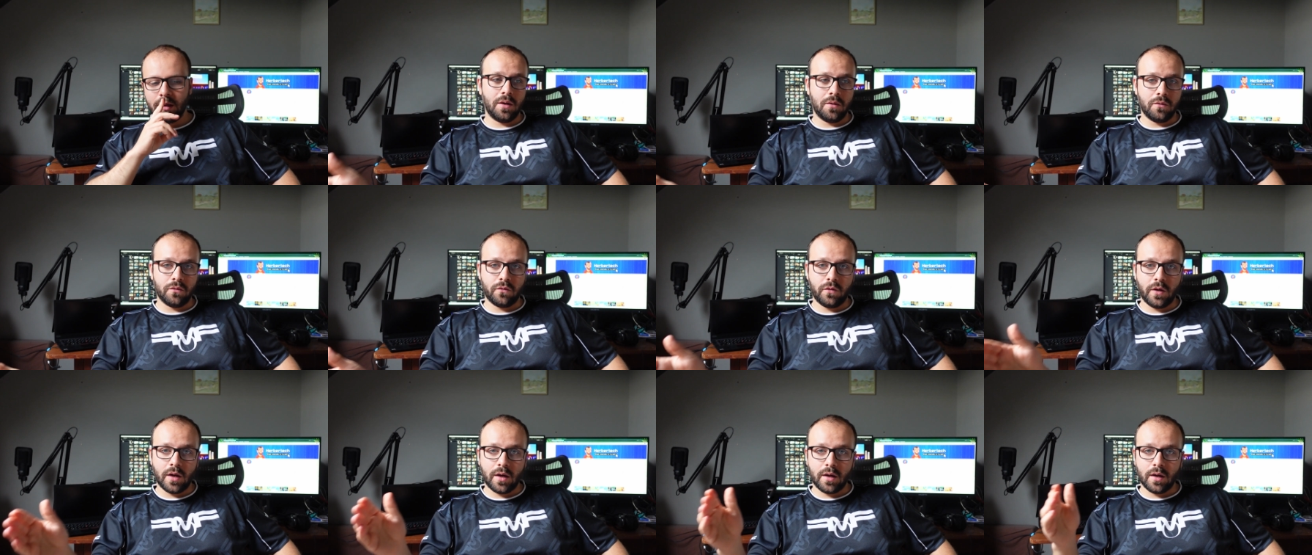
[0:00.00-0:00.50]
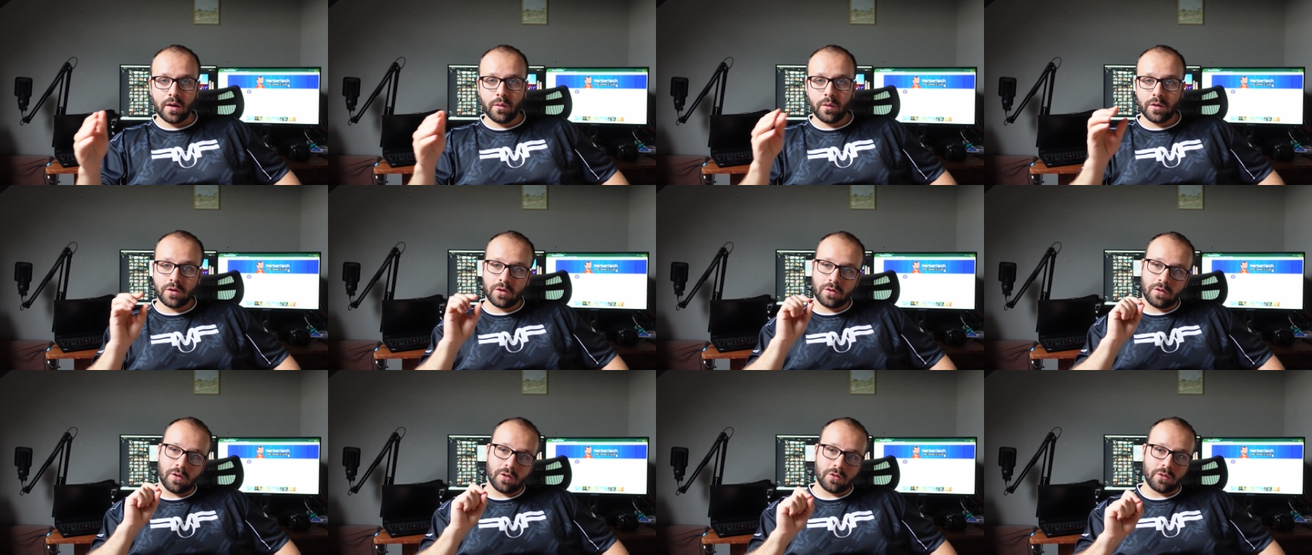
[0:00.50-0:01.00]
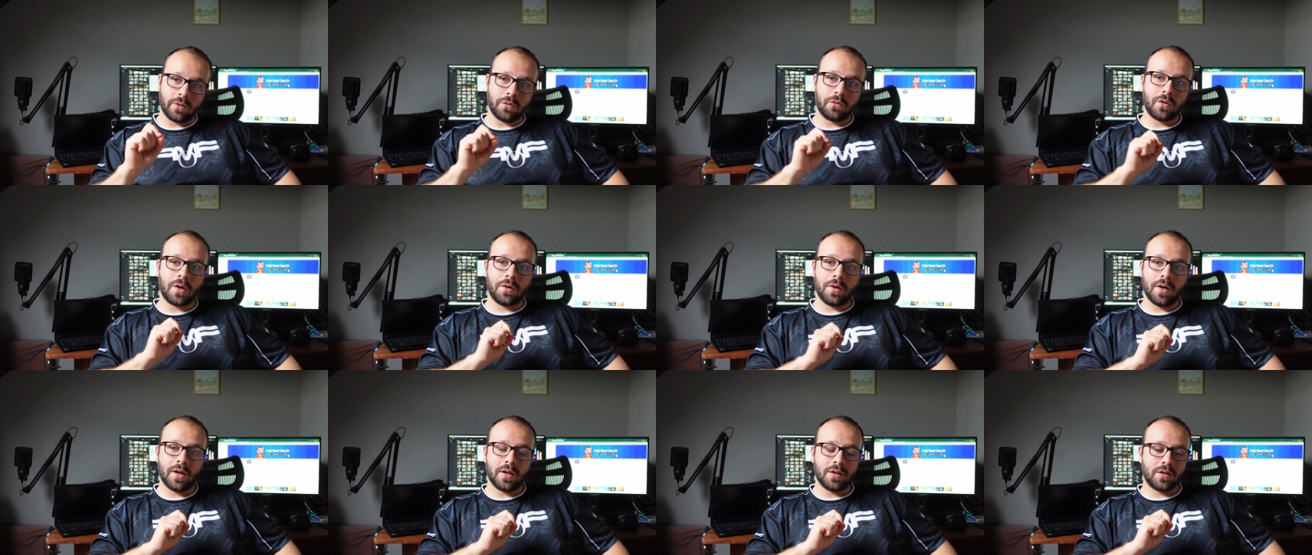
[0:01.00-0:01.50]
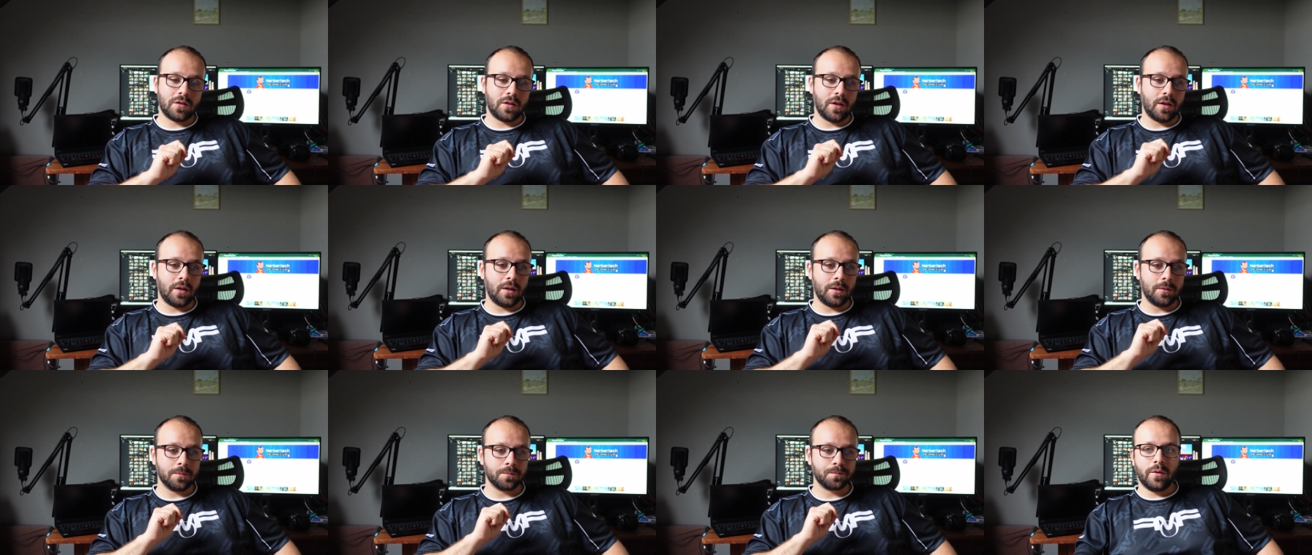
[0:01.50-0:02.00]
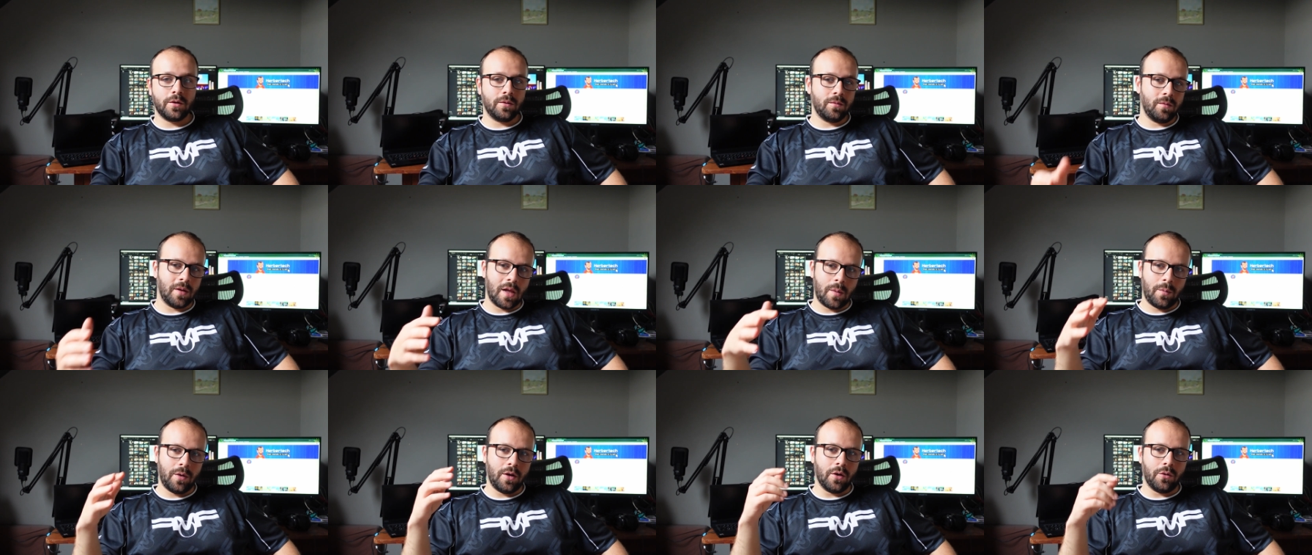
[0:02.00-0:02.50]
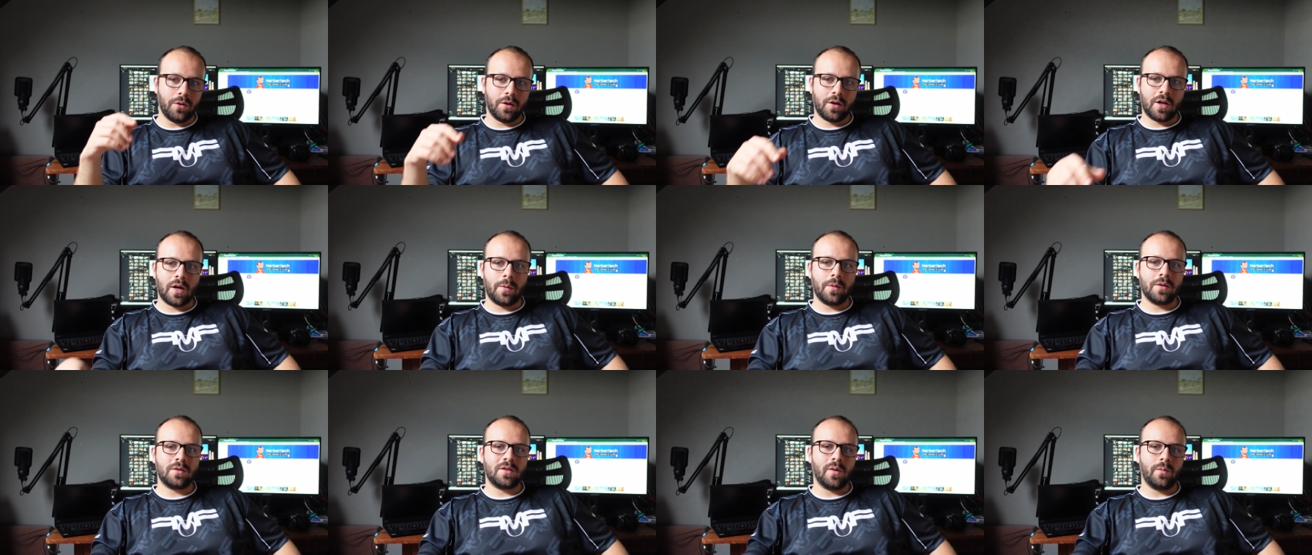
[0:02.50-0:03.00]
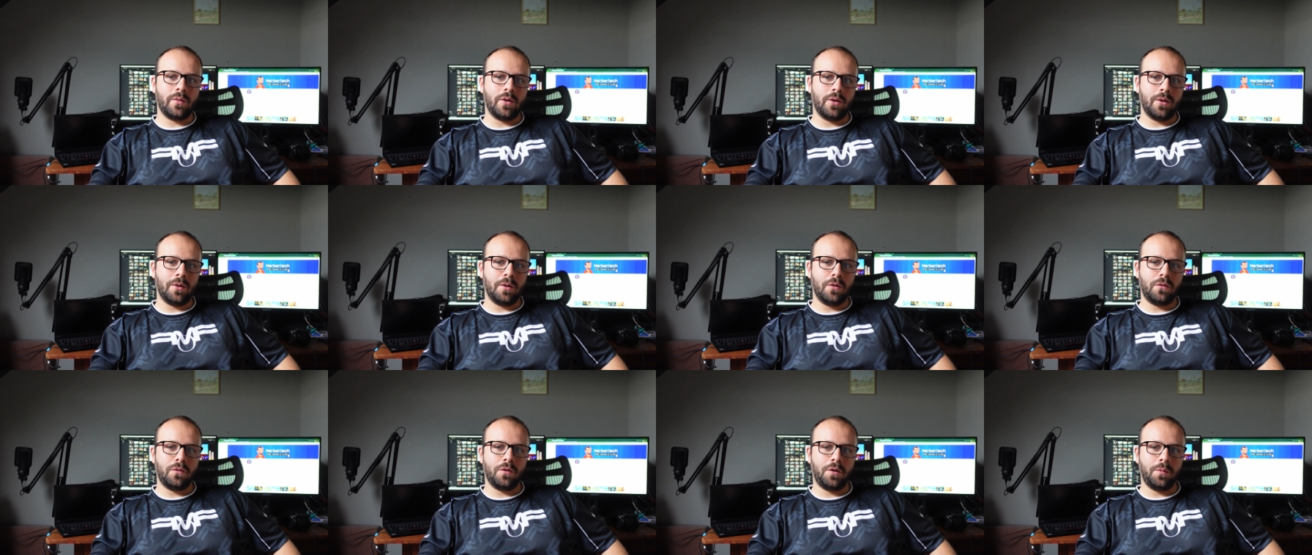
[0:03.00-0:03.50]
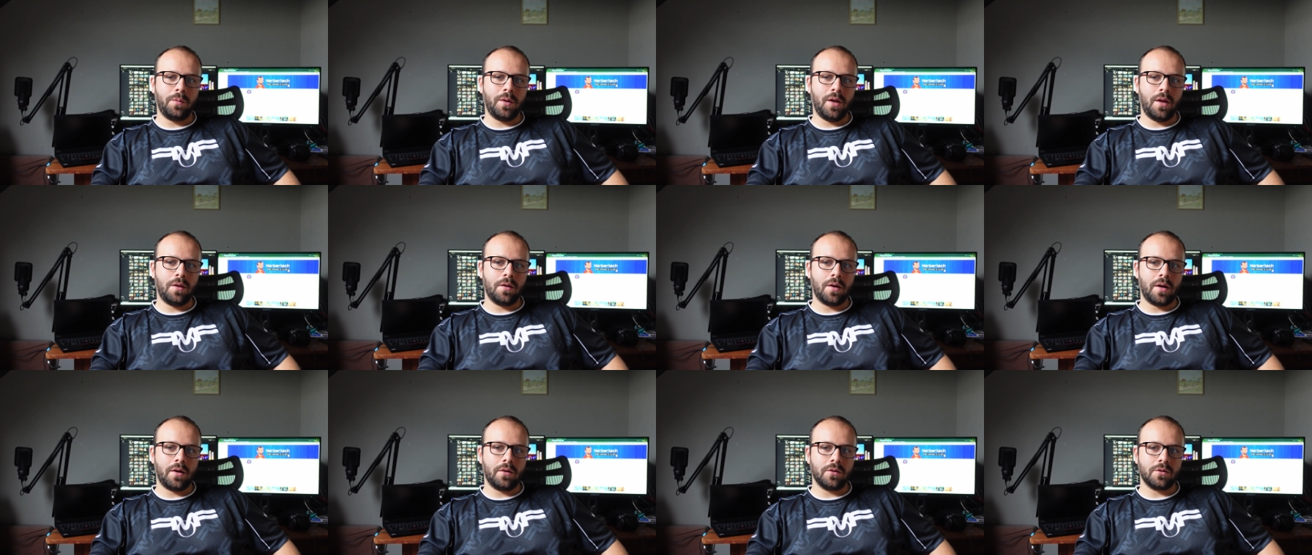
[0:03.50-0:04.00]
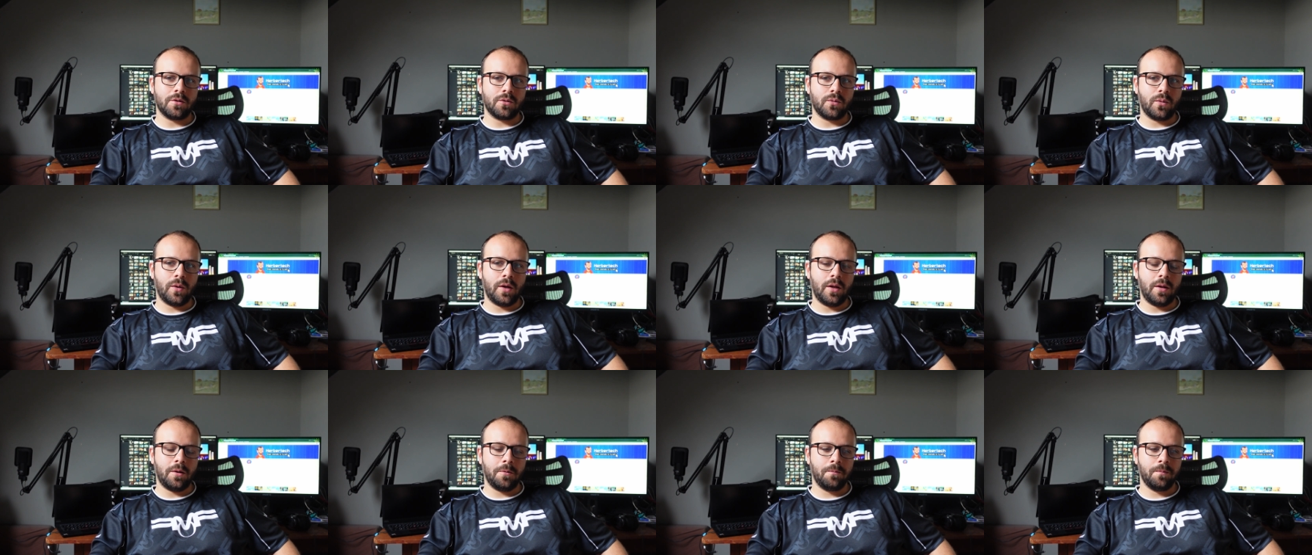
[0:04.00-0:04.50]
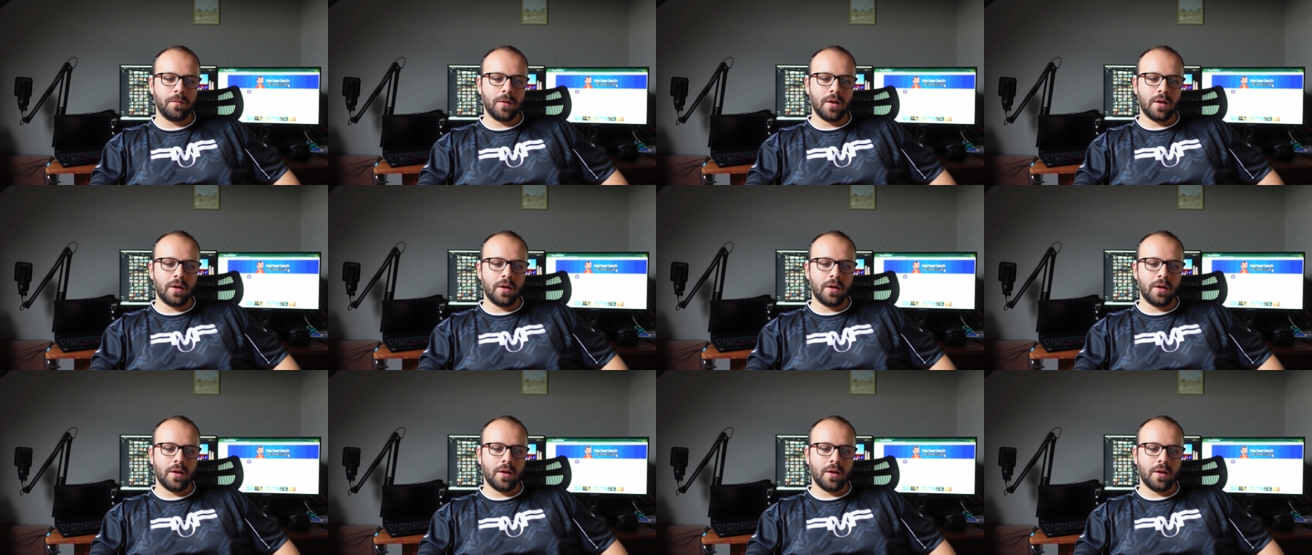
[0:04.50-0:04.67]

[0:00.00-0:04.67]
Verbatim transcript: In Vienna, which is also a very nice city. But let me know in the comments down below if you'll be there as well.